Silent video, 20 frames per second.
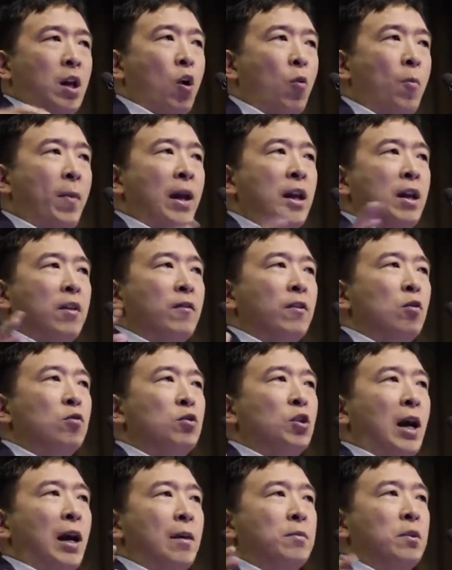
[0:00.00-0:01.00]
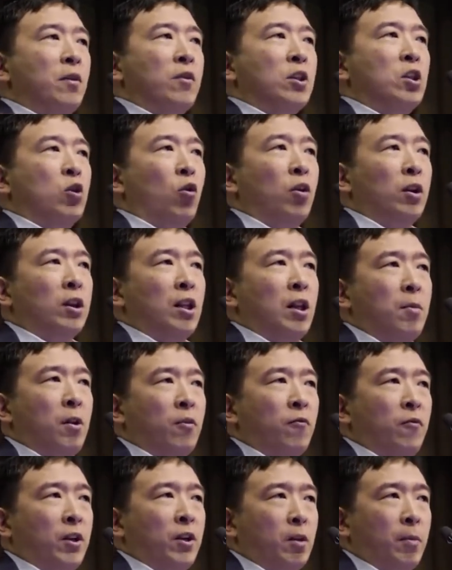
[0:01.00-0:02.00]
Now, many of those jobs have historically
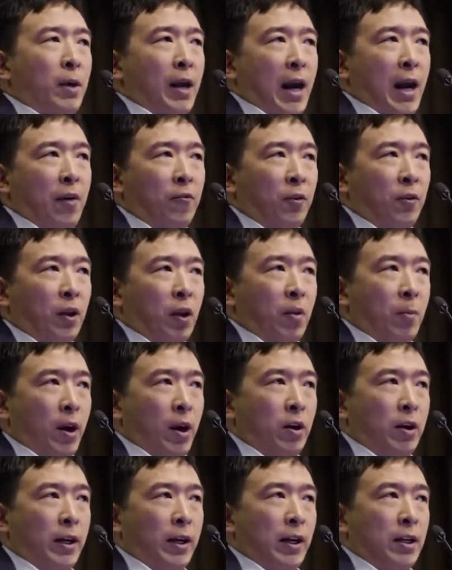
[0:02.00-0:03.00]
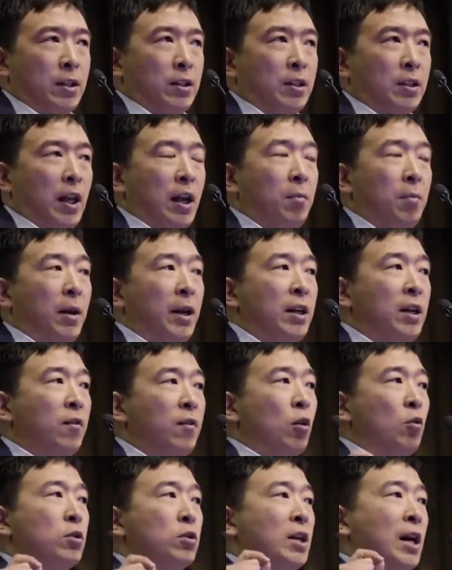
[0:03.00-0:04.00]
been filled by African Americans, and many
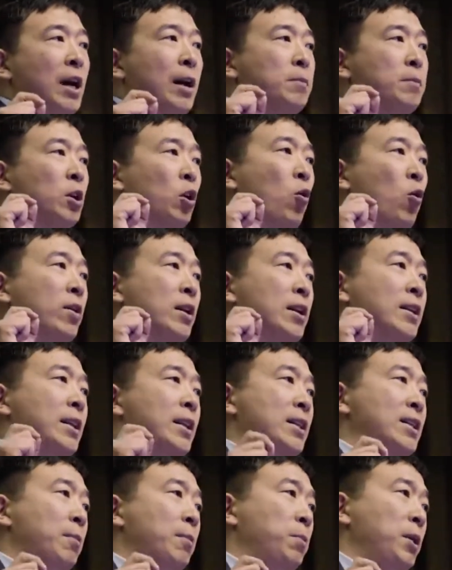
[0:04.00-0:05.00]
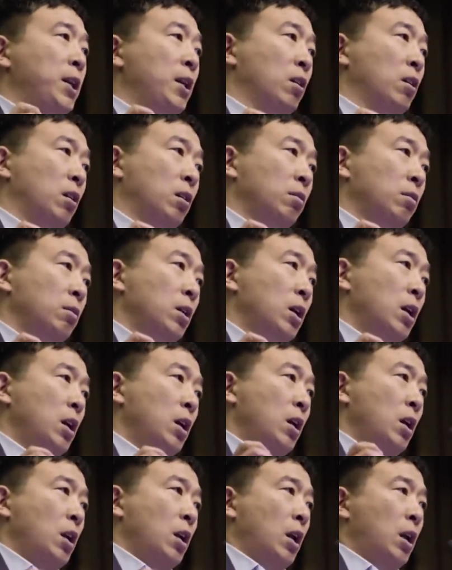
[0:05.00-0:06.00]
of those jobs are going to disappear
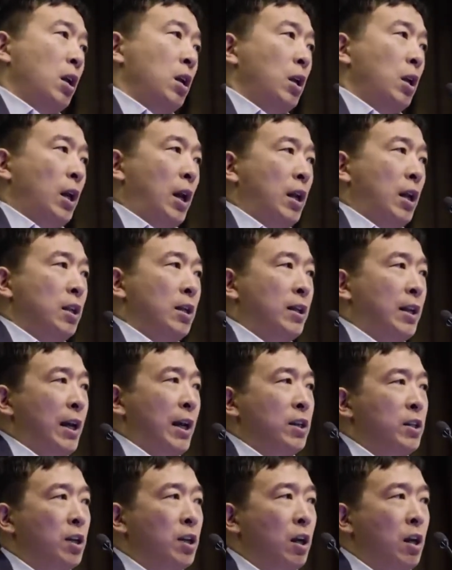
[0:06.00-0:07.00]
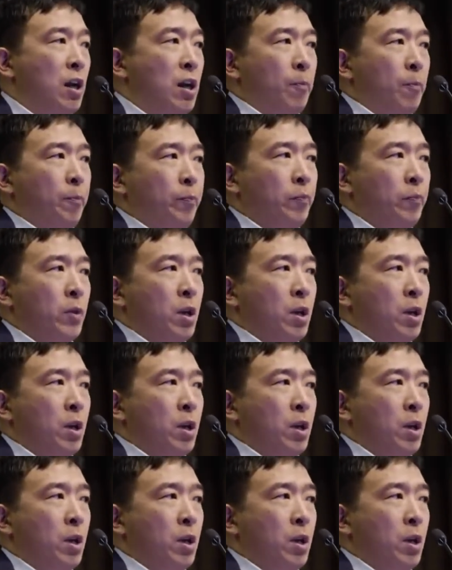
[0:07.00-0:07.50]
in the days to come.